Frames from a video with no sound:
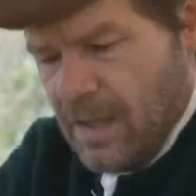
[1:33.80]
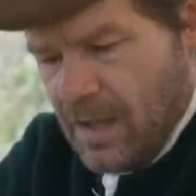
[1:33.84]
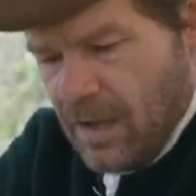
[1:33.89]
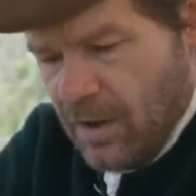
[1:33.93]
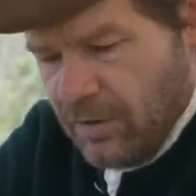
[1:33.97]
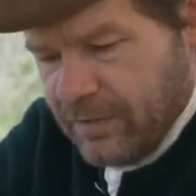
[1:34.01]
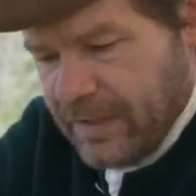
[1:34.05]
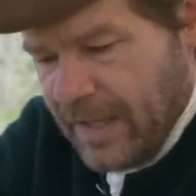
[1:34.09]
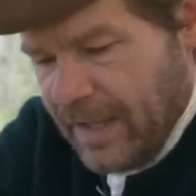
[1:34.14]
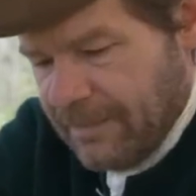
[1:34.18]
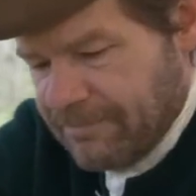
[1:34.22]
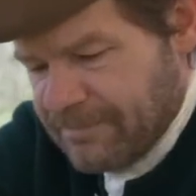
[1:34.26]

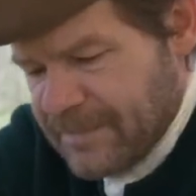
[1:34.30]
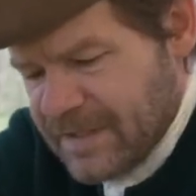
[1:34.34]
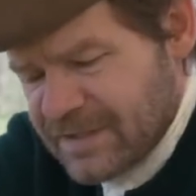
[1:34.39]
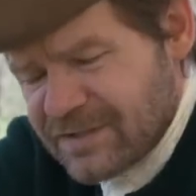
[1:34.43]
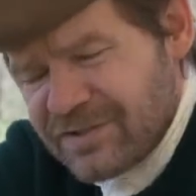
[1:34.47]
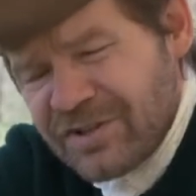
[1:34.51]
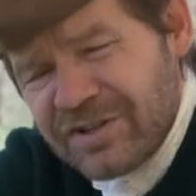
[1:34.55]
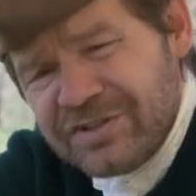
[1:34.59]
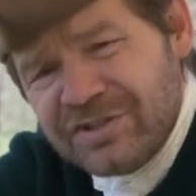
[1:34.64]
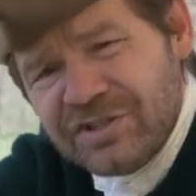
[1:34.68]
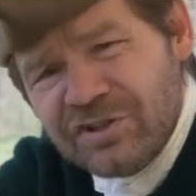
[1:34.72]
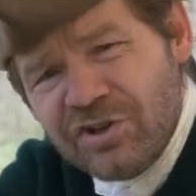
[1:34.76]
Okay,
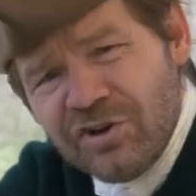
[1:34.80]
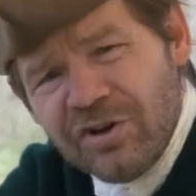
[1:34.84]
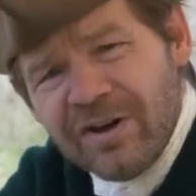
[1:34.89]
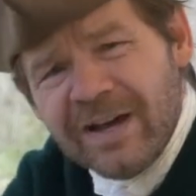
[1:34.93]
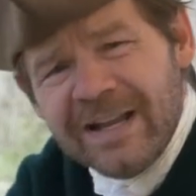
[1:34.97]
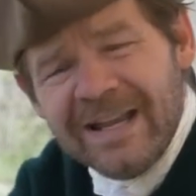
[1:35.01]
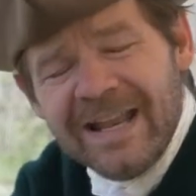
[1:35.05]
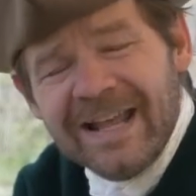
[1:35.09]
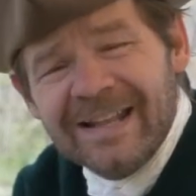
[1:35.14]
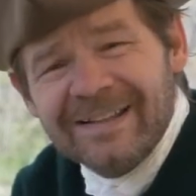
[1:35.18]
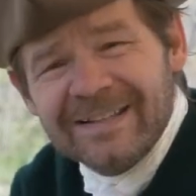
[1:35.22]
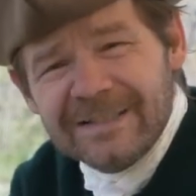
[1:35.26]
this looks
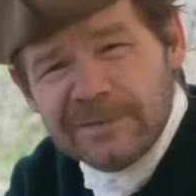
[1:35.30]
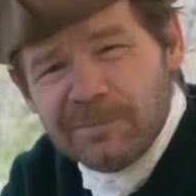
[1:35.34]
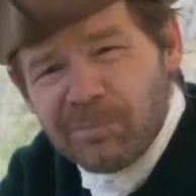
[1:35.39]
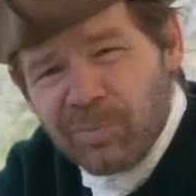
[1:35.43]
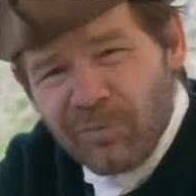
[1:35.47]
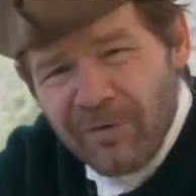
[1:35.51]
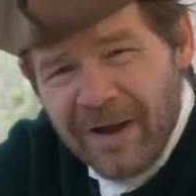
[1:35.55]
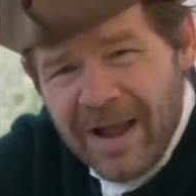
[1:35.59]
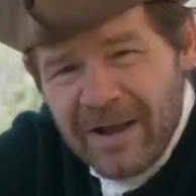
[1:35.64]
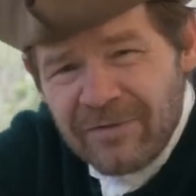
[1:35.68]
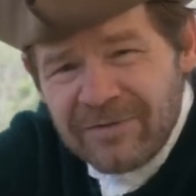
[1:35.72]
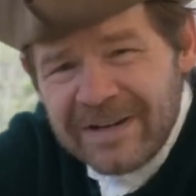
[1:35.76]
good. Let's
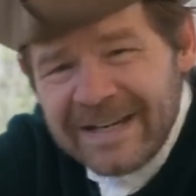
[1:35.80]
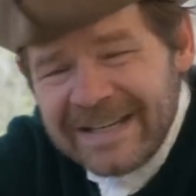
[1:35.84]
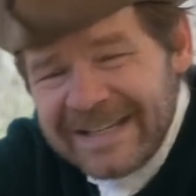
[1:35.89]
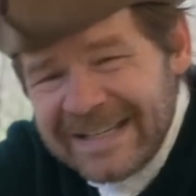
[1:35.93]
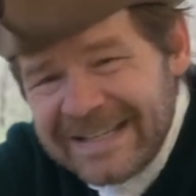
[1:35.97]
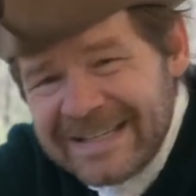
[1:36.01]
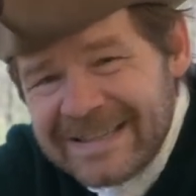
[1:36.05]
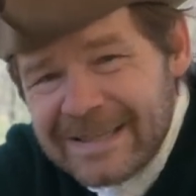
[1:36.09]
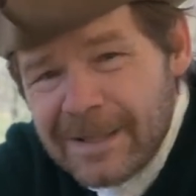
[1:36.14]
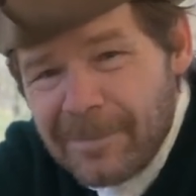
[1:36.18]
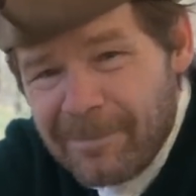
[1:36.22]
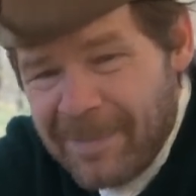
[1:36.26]
brown it
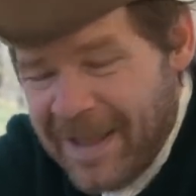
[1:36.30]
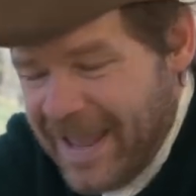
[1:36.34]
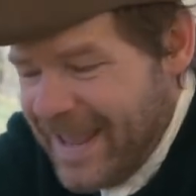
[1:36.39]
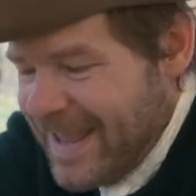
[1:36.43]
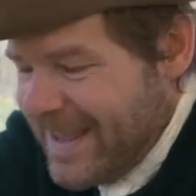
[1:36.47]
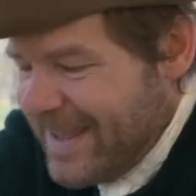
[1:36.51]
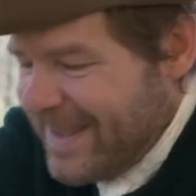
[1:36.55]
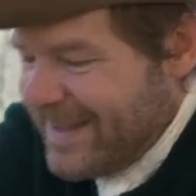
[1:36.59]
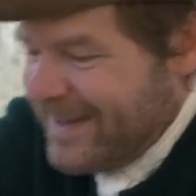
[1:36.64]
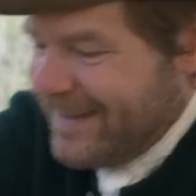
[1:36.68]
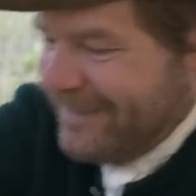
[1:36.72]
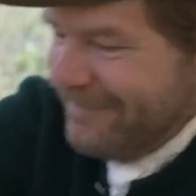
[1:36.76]
in the
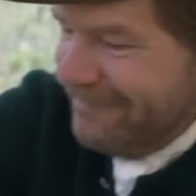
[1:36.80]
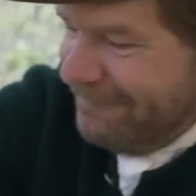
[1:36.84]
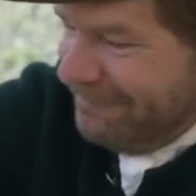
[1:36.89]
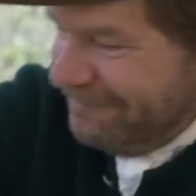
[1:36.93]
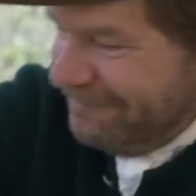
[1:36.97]
pan.